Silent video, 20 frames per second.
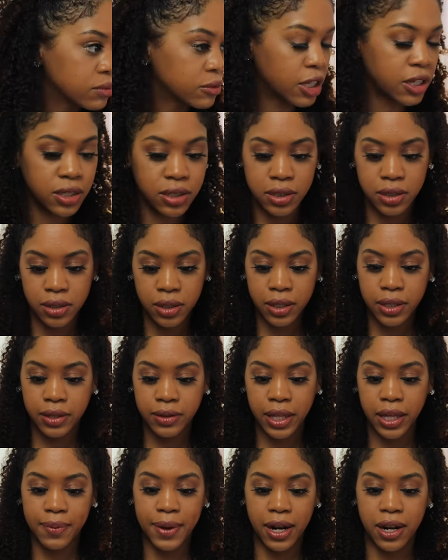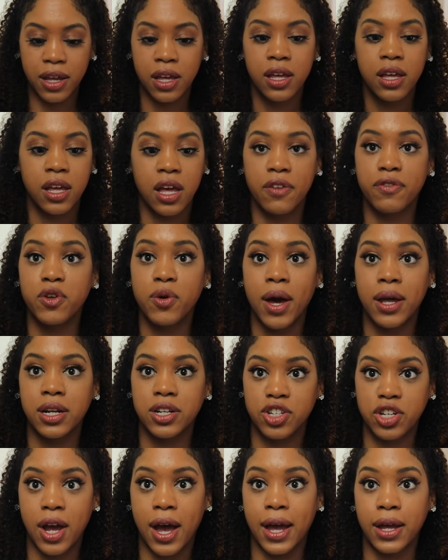Because uh, think about it. If you had
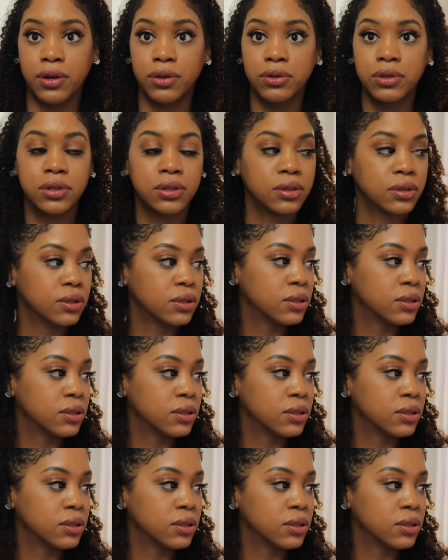a child